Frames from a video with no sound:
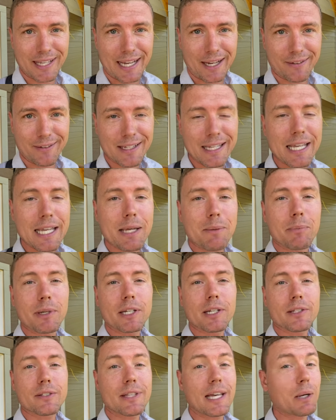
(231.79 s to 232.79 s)
down
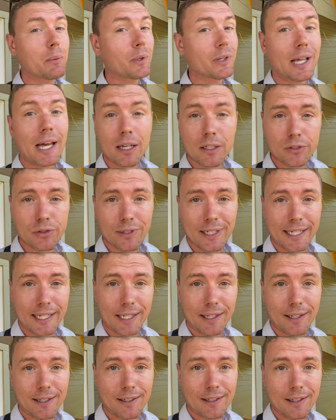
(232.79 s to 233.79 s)
because they will not shrink.
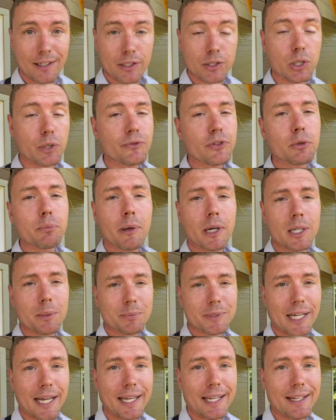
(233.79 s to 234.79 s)
So if you butt them
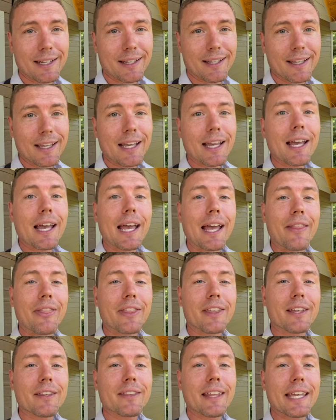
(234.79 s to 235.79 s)
tight and
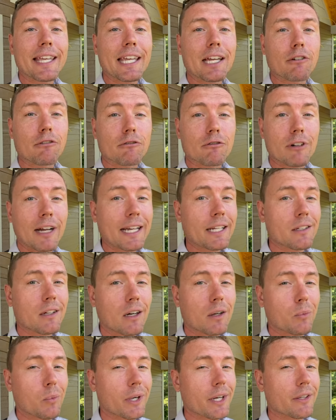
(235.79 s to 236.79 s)
then they get rained
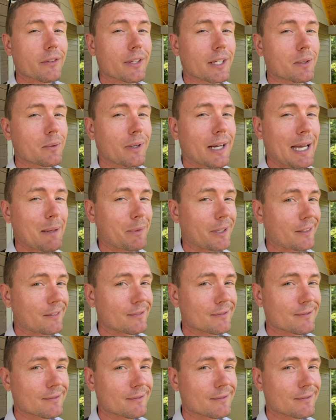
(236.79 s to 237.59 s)
on, what do you think will happen?